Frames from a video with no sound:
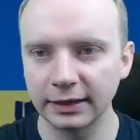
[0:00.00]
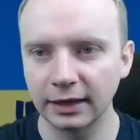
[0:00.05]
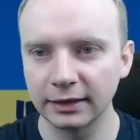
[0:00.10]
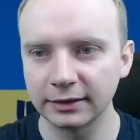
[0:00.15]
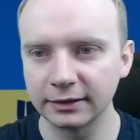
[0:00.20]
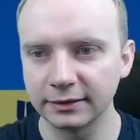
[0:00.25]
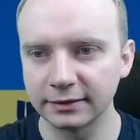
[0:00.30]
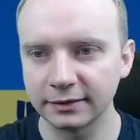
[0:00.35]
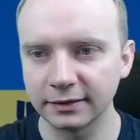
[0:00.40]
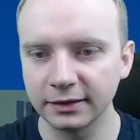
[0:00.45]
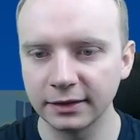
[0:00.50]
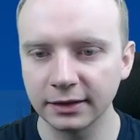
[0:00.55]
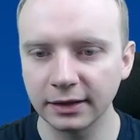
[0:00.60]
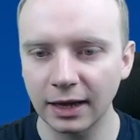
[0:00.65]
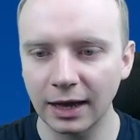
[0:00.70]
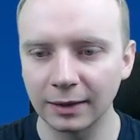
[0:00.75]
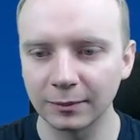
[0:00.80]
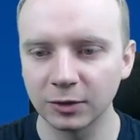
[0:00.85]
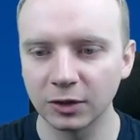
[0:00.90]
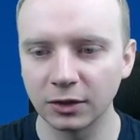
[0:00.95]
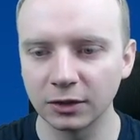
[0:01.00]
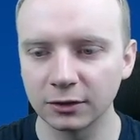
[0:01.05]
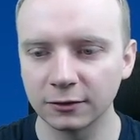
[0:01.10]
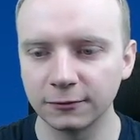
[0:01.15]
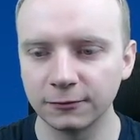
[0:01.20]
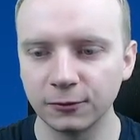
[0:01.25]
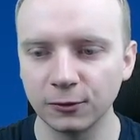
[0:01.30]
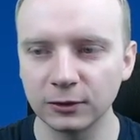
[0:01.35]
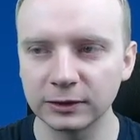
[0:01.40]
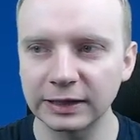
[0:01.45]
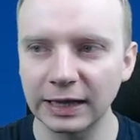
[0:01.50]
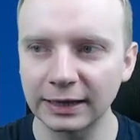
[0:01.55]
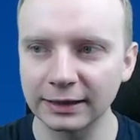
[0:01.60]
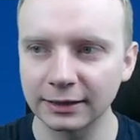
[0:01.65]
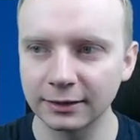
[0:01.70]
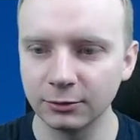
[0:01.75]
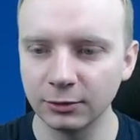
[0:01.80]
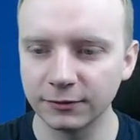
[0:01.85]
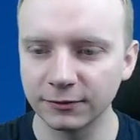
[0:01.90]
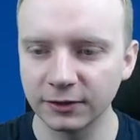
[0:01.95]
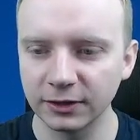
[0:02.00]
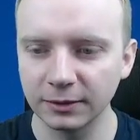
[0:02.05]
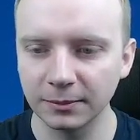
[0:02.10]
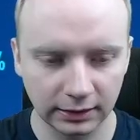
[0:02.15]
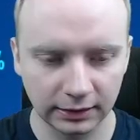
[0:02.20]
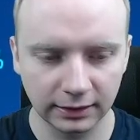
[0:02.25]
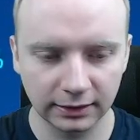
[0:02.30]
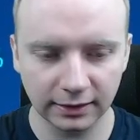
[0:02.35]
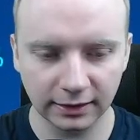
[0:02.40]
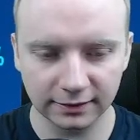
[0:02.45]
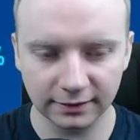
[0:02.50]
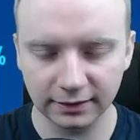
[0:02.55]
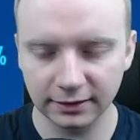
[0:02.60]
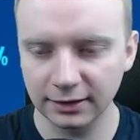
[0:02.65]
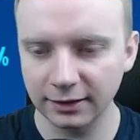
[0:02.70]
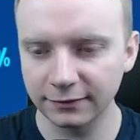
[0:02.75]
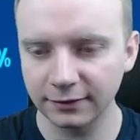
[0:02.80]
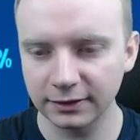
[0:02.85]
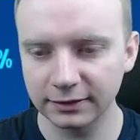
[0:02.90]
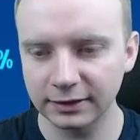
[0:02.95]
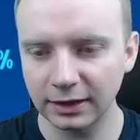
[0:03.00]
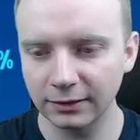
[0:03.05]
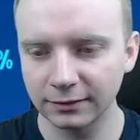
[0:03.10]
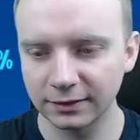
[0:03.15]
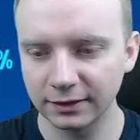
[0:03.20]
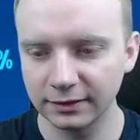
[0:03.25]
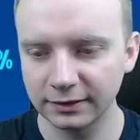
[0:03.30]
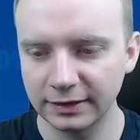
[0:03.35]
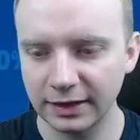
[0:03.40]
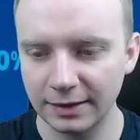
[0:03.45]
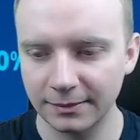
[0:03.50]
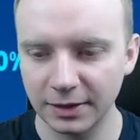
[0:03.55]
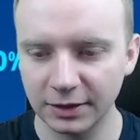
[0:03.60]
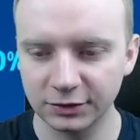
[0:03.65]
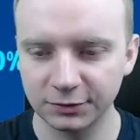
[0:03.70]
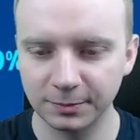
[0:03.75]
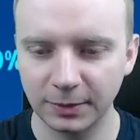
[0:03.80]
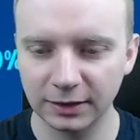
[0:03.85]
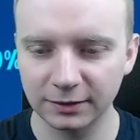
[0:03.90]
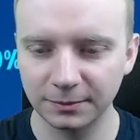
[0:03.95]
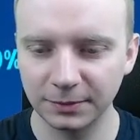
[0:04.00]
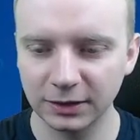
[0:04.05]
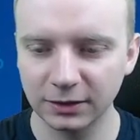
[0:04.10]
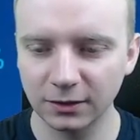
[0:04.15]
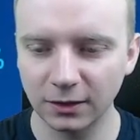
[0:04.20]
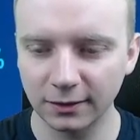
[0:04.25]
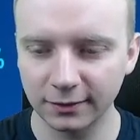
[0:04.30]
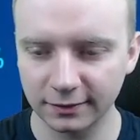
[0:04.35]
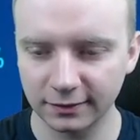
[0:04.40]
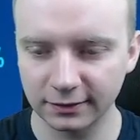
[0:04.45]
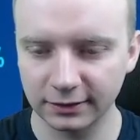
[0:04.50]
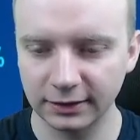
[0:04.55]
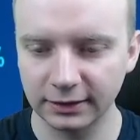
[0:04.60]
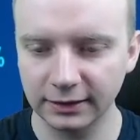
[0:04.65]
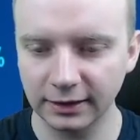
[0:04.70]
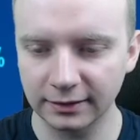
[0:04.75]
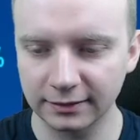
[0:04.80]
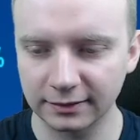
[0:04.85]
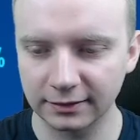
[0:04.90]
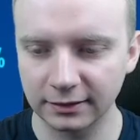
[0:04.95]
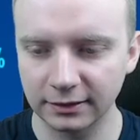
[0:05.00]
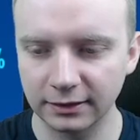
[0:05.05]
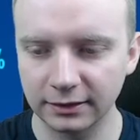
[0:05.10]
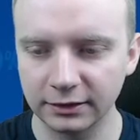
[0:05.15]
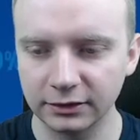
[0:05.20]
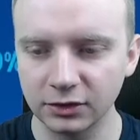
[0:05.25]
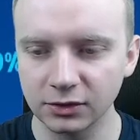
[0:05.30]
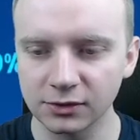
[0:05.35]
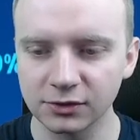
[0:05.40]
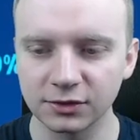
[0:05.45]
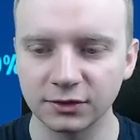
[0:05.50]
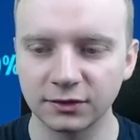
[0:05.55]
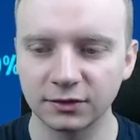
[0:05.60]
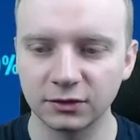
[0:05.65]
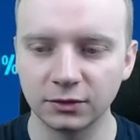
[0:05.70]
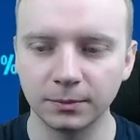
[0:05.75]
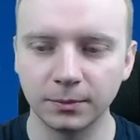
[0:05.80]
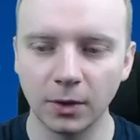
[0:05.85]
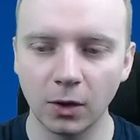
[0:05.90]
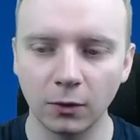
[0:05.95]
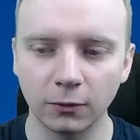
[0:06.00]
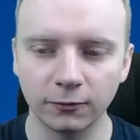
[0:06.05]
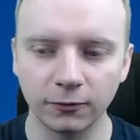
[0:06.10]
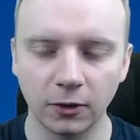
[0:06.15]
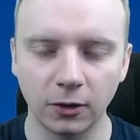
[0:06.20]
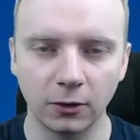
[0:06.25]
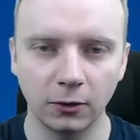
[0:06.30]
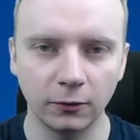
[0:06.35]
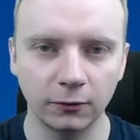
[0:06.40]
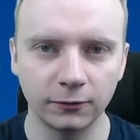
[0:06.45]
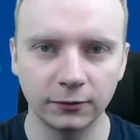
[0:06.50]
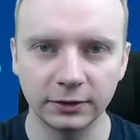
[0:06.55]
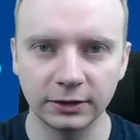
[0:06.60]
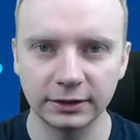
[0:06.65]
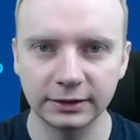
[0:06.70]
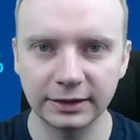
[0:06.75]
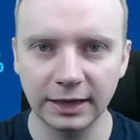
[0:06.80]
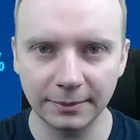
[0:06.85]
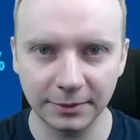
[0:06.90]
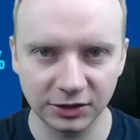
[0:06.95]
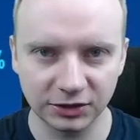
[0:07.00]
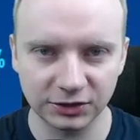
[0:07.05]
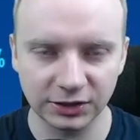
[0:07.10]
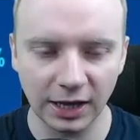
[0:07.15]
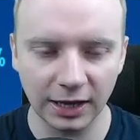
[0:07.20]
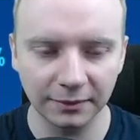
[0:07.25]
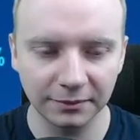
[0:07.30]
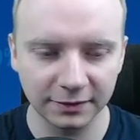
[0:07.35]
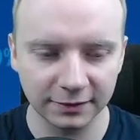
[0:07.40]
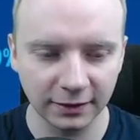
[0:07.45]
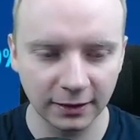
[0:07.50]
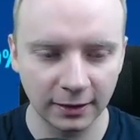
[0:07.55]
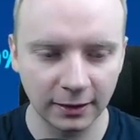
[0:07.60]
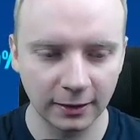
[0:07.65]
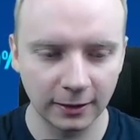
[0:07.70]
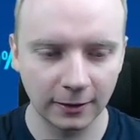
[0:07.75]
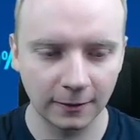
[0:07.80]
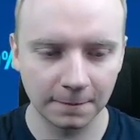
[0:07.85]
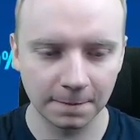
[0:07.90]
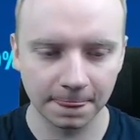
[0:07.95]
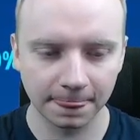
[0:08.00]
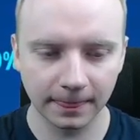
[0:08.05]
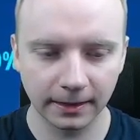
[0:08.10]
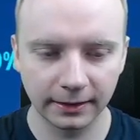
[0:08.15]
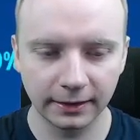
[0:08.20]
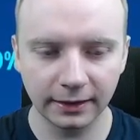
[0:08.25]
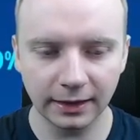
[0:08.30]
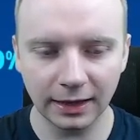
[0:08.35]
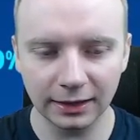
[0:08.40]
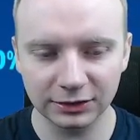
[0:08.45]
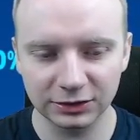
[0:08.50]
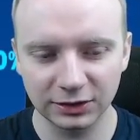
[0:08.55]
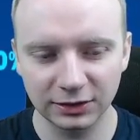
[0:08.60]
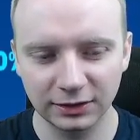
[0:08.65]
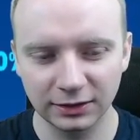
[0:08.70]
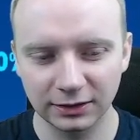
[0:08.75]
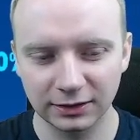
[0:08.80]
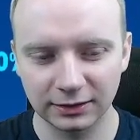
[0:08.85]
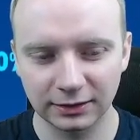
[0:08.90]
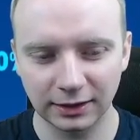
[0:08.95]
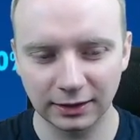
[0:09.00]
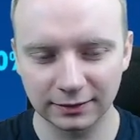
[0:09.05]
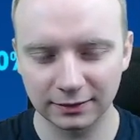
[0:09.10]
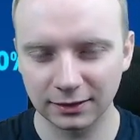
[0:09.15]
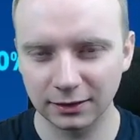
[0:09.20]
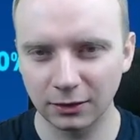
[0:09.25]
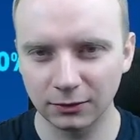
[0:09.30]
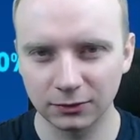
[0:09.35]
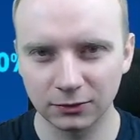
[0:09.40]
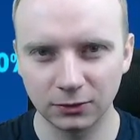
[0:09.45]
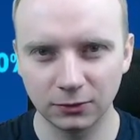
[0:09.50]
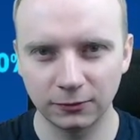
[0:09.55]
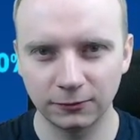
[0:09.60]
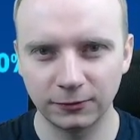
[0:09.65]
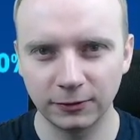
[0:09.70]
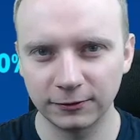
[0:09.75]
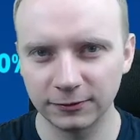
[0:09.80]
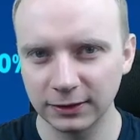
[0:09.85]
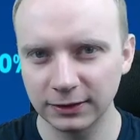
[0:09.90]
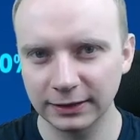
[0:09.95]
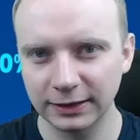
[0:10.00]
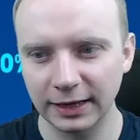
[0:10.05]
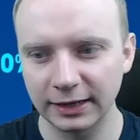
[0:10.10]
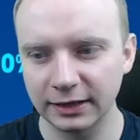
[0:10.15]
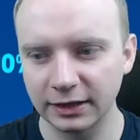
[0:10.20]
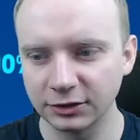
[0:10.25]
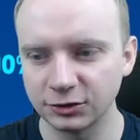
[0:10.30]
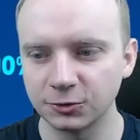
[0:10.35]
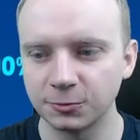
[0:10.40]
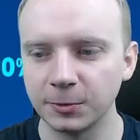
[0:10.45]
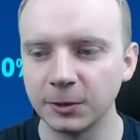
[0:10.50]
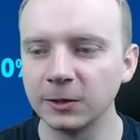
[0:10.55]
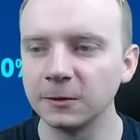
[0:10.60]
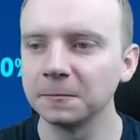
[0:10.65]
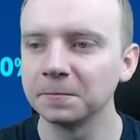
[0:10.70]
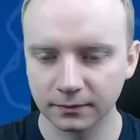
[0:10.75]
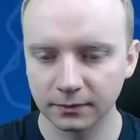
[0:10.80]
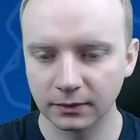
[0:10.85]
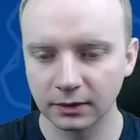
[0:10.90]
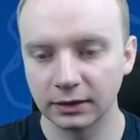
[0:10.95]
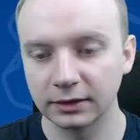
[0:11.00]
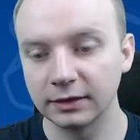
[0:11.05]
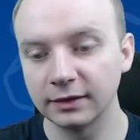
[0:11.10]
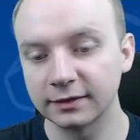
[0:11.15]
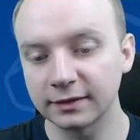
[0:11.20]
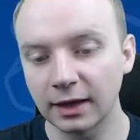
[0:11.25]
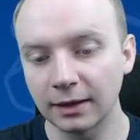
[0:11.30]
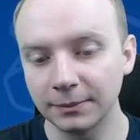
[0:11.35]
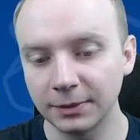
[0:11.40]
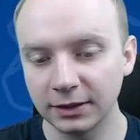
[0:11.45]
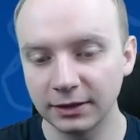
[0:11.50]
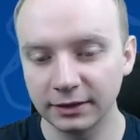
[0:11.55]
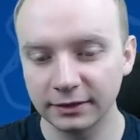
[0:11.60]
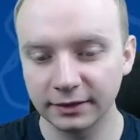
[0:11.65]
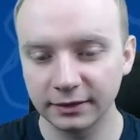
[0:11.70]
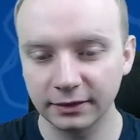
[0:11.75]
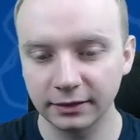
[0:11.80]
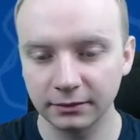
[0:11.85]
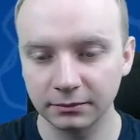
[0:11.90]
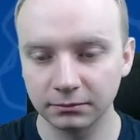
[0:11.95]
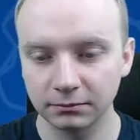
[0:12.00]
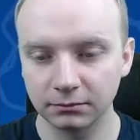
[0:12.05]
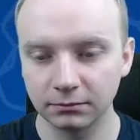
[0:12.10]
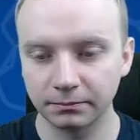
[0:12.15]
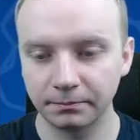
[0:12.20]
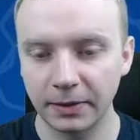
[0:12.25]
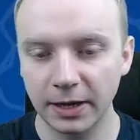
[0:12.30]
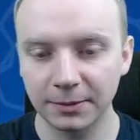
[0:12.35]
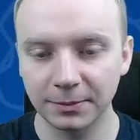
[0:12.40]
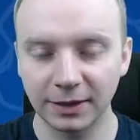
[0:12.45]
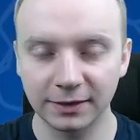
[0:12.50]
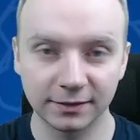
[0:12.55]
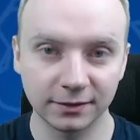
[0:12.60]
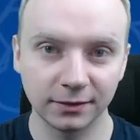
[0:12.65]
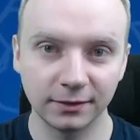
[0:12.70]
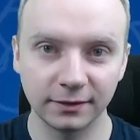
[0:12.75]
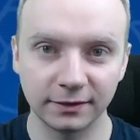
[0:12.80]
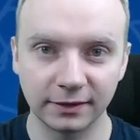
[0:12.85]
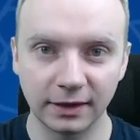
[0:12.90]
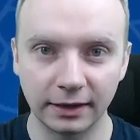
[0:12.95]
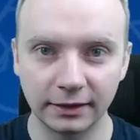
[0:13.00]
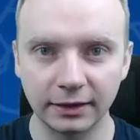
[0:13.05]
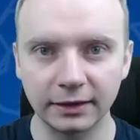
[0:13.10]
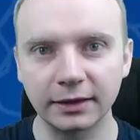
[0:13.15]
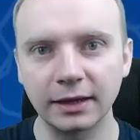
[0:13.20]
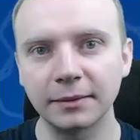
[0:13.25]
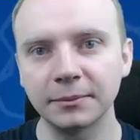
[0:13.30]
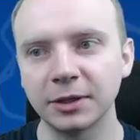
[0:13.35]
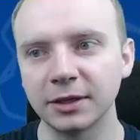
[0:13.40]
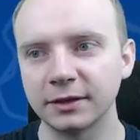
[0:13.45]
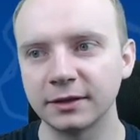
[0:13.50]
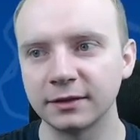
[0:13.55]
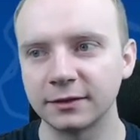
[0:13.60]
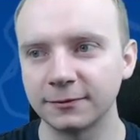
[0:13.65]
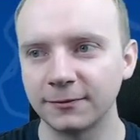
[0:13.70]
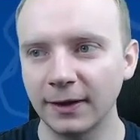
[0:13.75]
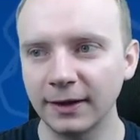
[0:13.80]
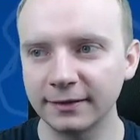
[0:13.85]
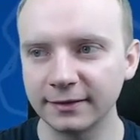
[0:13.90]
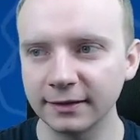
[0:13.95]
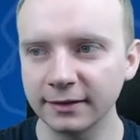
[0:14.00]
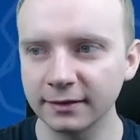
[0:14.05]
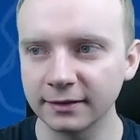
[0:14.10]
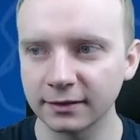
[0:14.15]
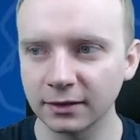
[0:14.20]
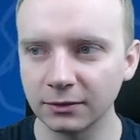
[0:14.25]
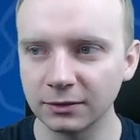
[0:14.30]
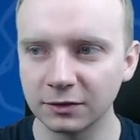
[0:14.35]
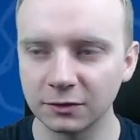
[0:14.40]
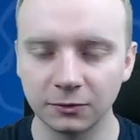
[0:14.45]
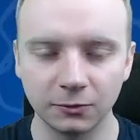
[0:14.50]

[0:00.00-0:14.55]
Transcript: is here, I'm going full tank with him. He has 11,000 damage, but because he has reductions to both of damage times, he actually has close to 15k HP. His ability permastuns an enemy he's facing, so it's a